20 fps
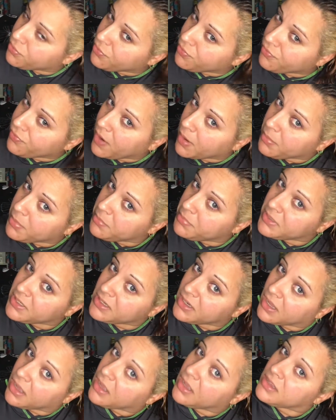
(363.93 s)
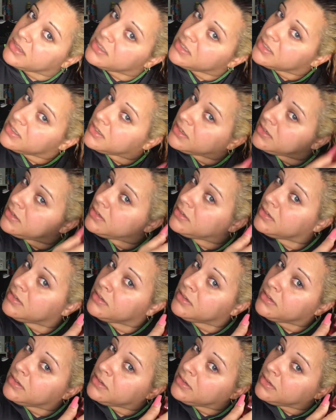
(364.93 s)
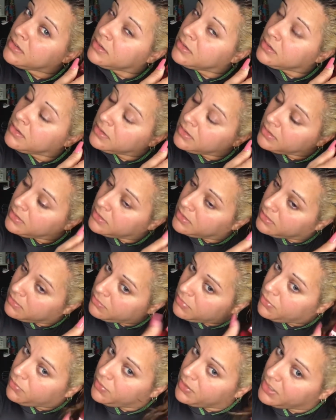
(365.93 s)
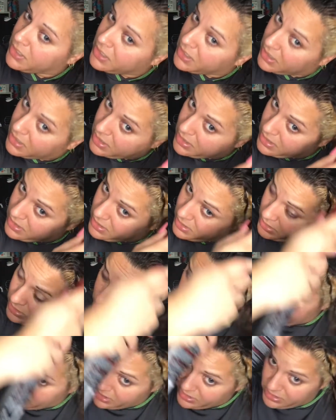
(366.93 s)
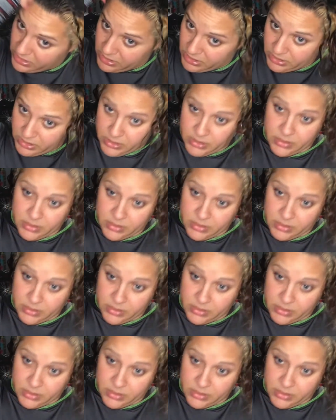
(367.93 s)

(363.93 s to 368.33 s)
Probably not. But we shall see.